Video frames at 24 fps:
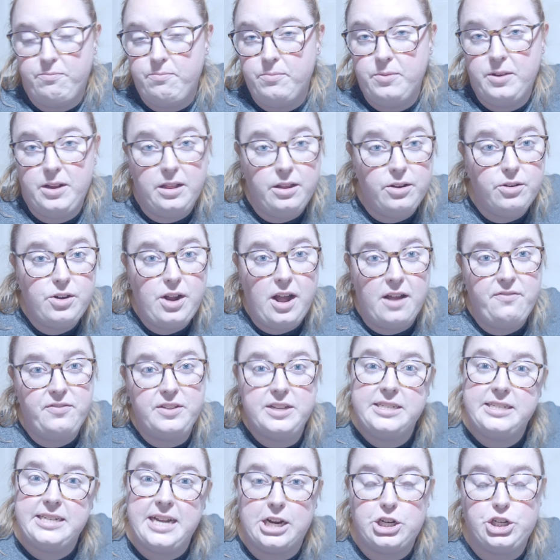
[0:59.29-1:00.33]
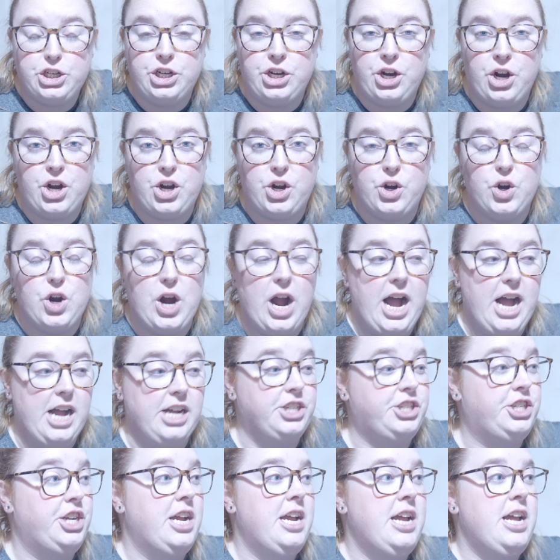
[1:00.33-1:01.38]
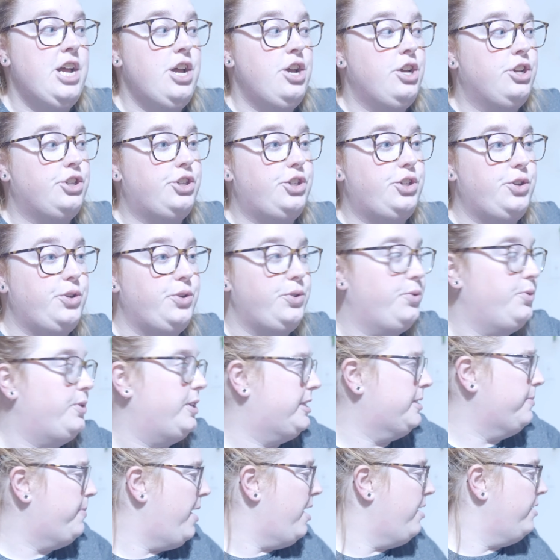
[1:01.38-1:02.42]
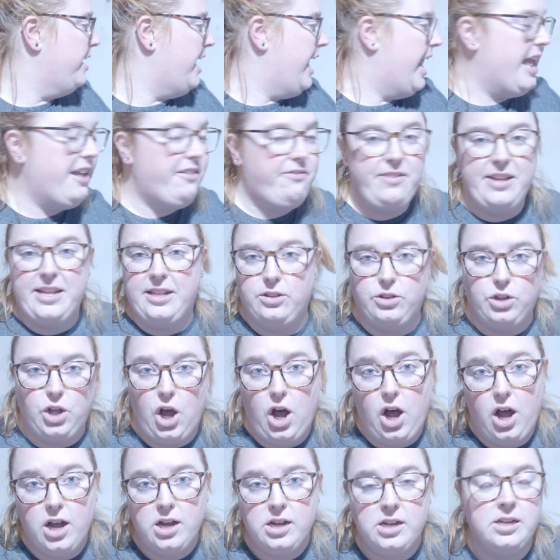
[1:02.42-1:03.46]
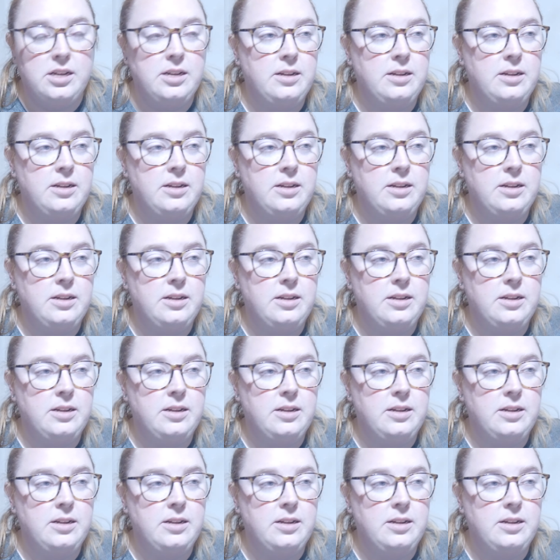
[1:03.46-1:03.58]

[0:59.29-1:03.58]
cleared off this section in our garage that's about 8 feet long,